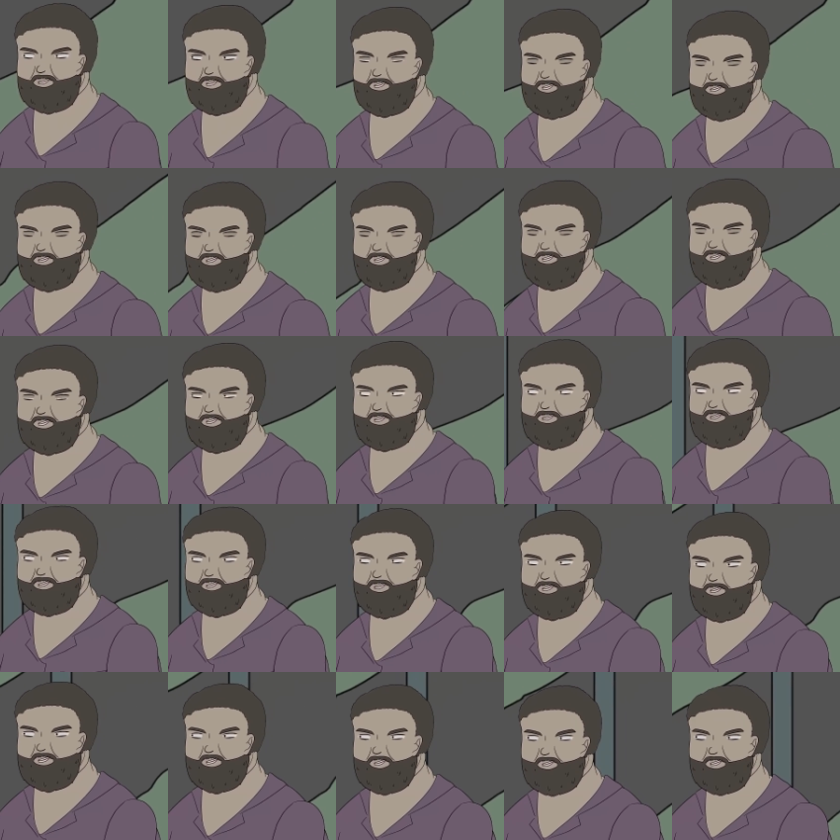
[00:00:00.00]
19,
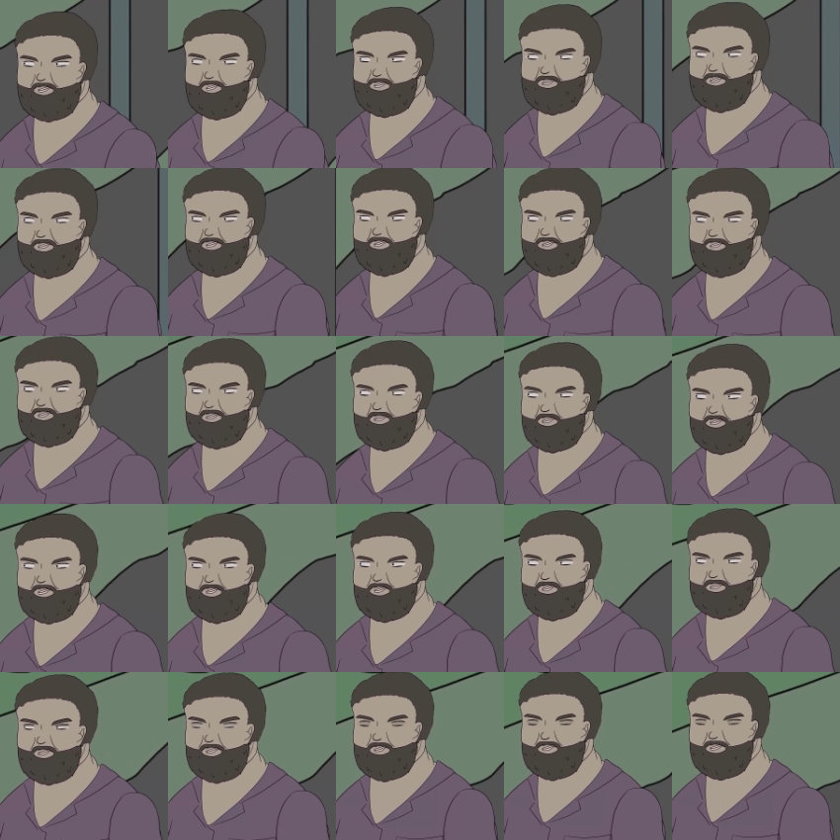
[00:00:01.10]
but looked like he
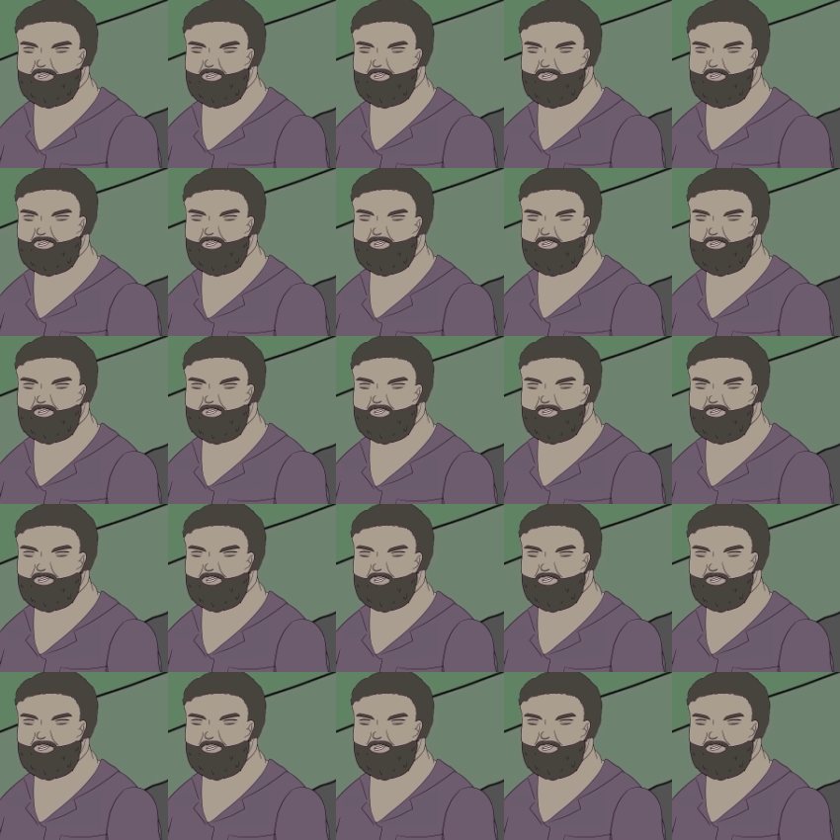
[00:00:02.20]
could be